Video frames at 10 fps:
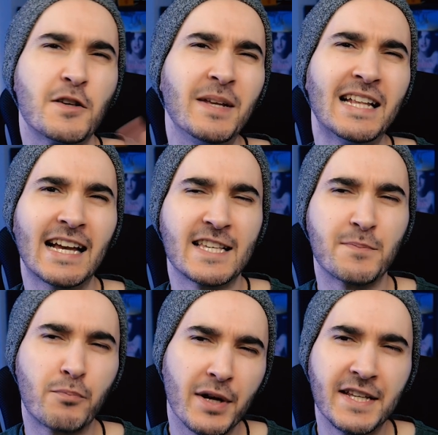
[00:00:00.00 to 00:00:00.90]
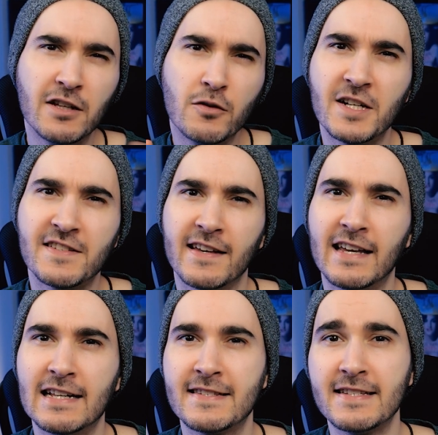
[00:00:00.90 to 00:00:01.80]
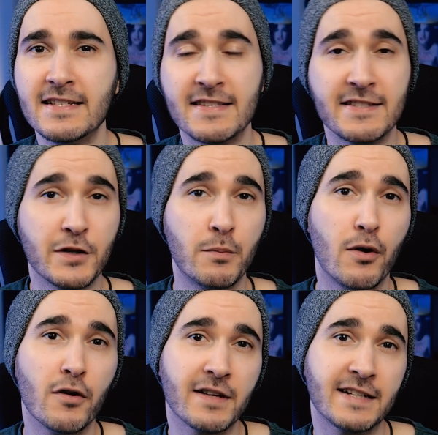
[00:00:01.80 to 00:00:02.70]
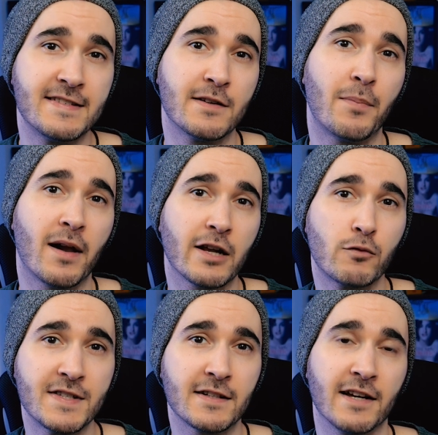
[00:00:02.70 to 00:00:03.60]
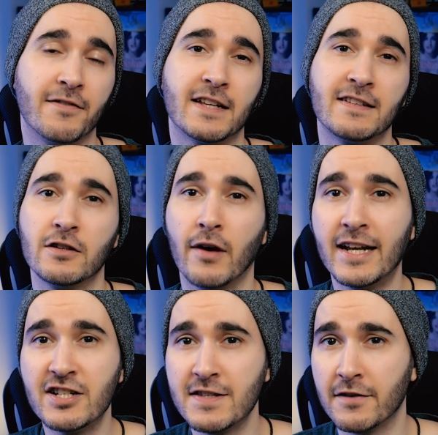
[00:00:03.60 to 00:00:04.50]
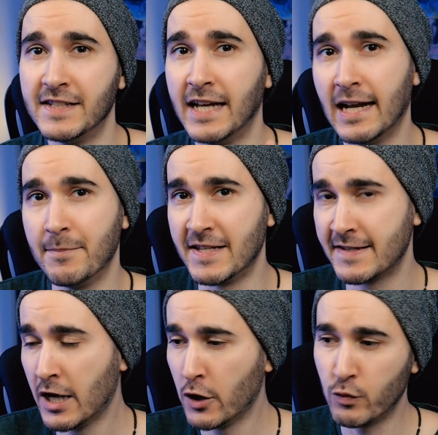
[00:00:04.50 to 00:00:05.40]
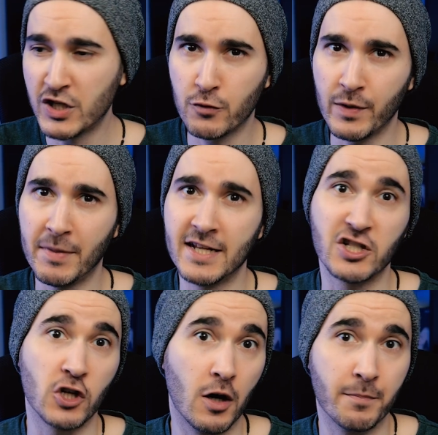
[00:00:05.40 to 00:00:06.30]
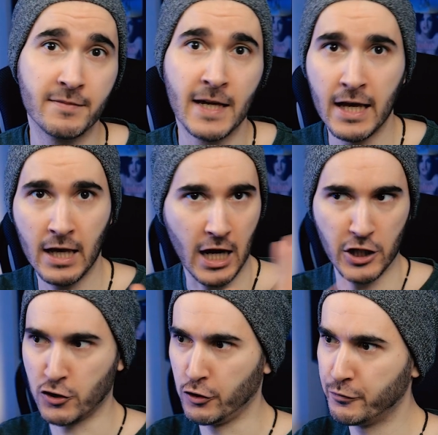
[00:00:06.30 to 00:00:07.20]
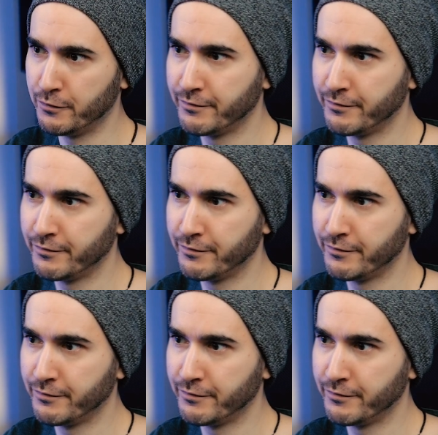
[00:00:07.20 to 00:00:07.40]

a bit like spreading the material since it's a blur that is applied without affecting the edges of the elements, which remain sharp. I'll show you.